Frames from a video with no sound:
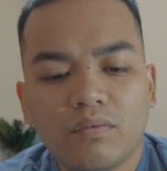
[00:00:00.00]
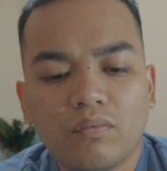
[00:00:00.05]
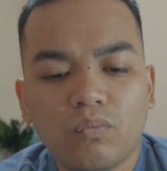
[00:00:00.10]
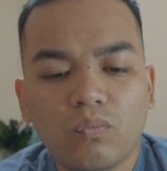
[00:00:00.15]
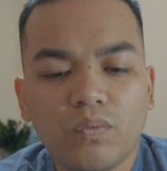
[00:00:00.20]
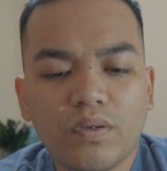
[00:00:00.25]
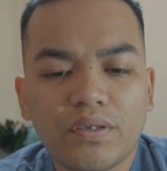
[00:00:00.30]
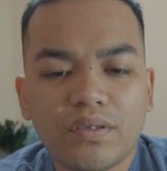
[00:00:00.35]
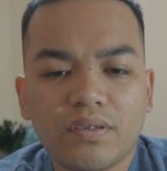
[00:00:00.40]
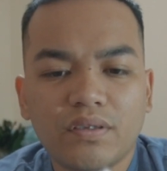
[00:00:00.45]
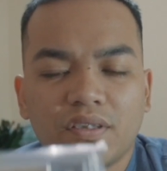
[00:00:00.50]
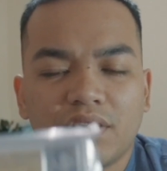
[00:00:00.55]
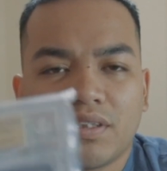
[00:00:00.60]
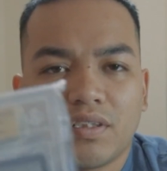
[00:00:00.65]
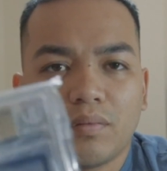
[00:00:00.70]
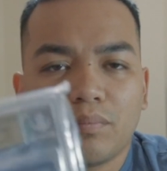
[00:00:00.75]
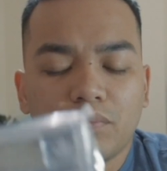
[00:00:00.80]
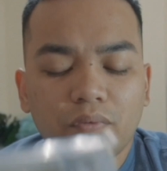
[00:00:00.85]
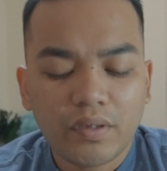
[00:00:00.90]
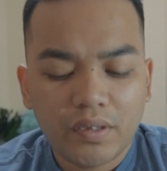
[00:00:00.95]
with the
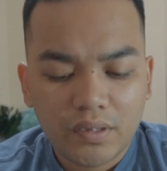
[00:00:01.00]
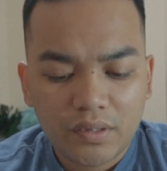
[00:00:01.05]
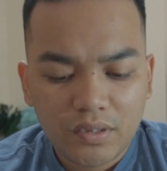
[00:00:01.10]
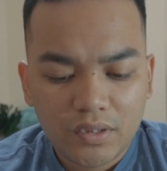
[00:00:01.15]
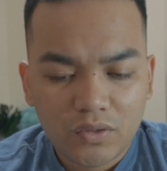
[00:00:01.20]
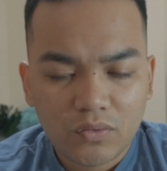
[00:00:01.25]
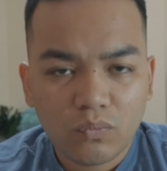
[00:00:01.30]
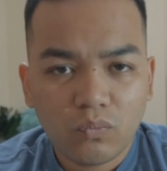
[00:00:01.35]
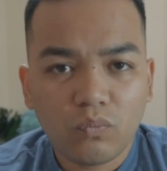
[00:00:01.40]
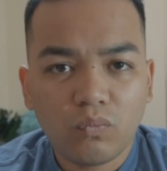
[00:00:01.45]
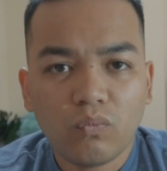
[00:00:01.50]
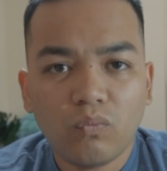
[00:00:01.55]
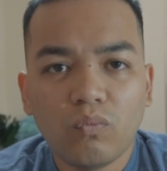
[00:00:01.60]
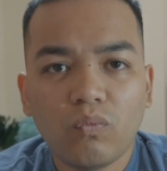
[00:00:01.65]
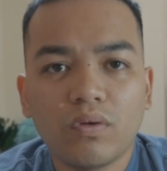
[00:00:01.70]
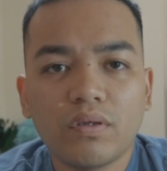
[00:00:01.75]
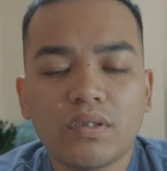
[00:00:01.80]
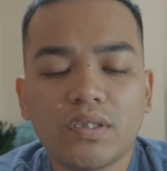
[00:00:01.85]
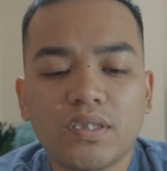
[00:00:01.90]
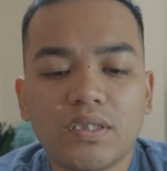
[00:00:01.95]
subgrades,
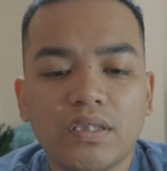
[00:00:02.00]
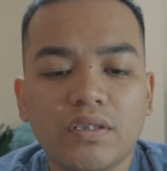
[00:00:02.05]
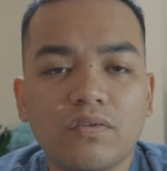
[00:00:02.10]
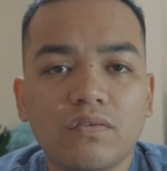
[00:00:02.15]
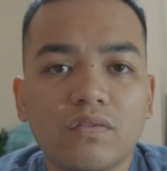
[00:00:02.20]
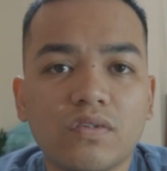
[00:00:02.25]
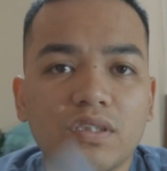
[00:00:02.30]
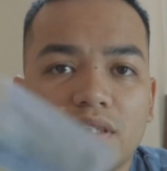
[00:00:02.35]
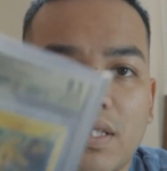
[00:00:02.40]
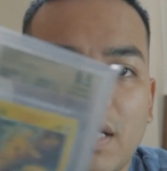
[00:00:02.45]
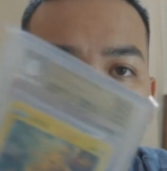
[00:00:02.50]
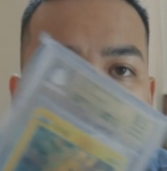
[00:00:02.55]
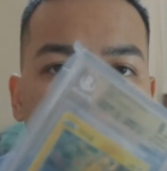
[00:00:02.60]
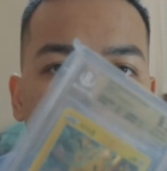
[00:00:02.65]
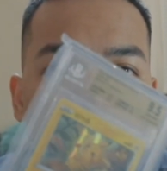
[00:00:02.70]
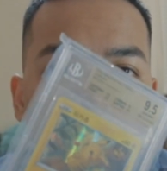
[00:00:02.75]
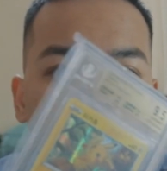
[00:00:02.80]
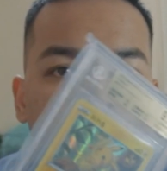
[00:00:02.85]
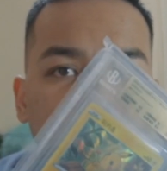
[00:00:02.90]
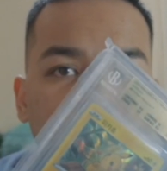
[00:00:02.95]
one single
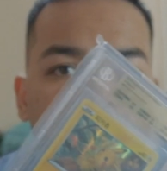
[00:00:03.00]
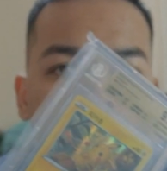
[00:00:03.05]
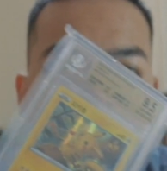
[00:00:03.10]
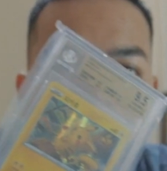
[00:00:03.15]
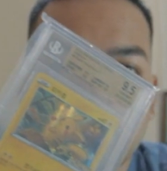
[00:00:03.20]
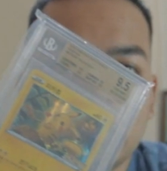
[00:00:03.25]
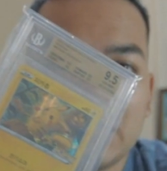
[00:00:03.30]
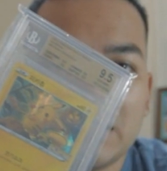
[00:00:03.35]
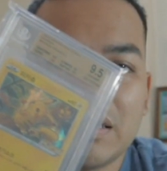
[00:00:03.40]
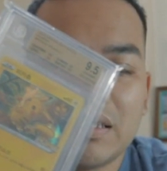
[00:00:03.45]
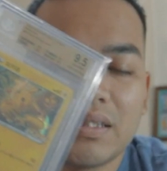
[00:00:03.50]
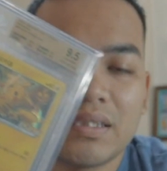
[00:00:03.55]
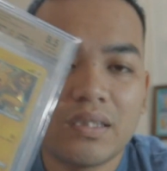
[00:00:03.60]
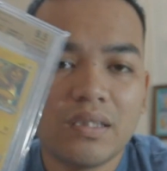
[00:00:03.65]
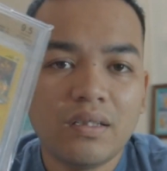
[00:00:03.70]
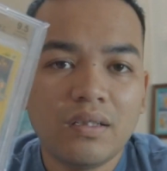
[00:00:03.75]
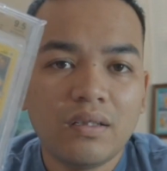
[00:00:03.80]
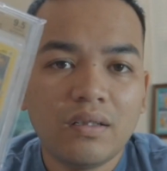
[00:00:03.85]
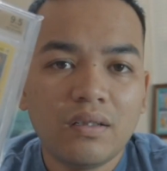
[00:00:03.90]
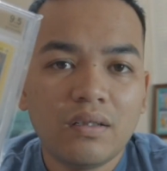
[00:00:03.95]
slab was
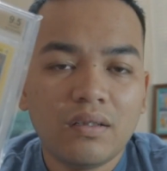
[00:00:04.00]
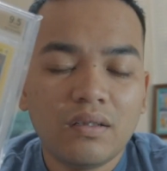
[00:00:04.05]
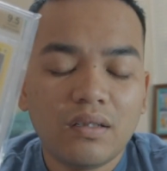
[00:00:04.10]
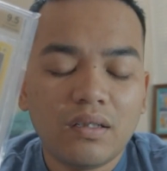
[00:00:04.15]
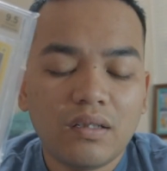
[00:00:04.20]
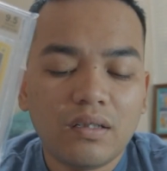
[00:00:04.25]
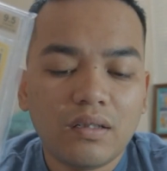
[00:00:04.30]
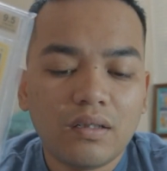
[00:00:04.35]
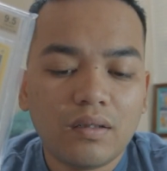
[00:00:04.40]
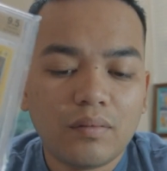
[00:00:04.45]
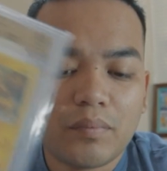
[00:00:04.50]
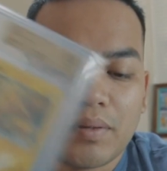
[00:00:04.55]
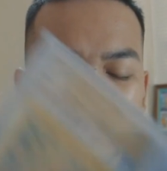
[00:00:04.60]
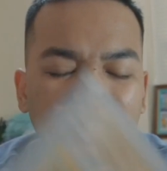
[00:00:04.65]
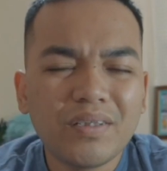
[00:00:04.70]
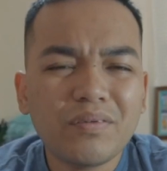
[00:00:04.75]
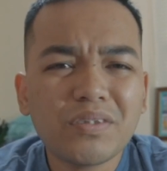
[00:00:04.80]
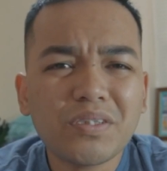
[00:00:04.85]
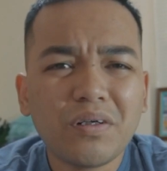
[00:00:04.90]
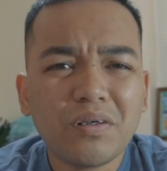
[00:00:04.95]
I
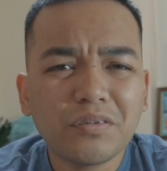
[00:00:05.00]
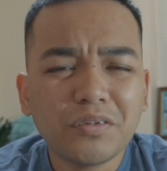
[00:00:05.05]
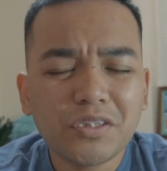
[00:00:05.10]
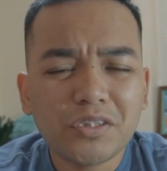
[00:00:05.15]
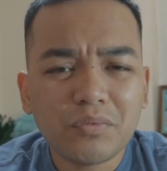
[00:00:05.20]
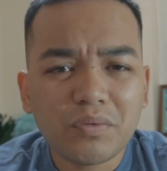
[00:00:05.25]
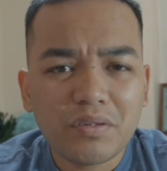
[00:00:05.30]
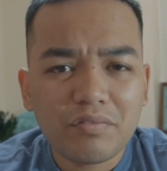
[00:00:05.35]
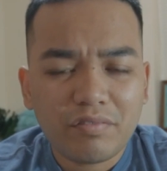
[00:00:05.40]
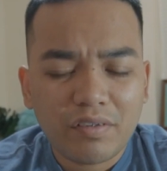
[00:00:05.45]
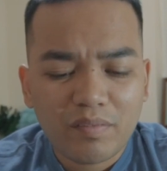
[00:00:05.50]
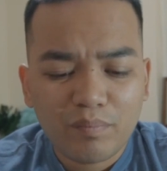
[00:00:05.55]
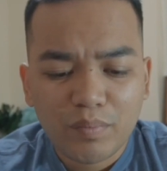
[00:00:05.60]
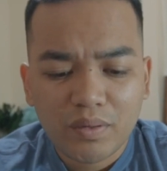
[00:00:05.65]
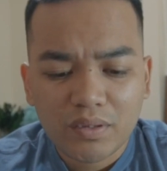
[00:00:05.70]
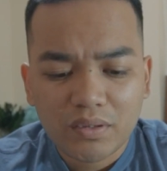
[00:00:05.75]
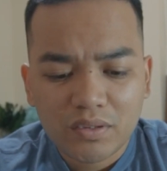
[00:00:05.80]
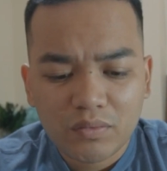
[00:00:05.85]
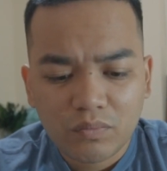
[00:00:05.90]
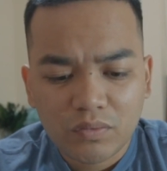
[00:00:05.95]
think it was 125
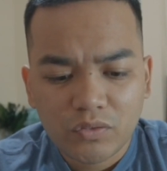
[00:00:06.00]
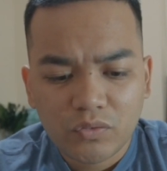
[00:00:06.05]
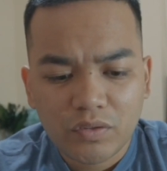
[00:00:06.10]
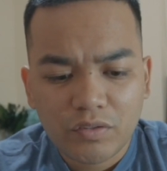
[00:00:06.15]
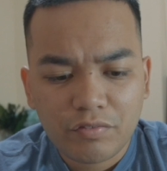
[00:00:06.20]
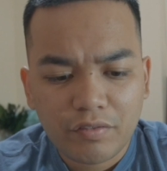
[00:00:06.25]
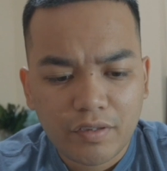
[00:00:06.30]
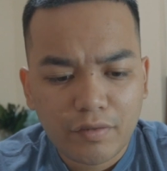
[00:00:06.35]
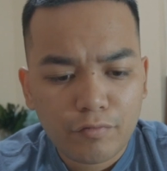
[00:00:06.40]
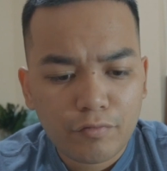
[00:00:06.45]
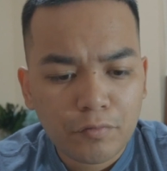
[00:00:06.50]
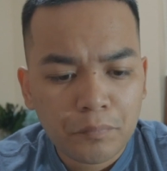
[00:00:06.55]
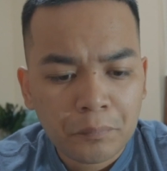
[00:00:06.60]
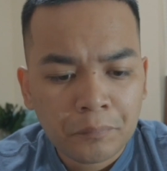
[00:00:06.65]
bucks, 125.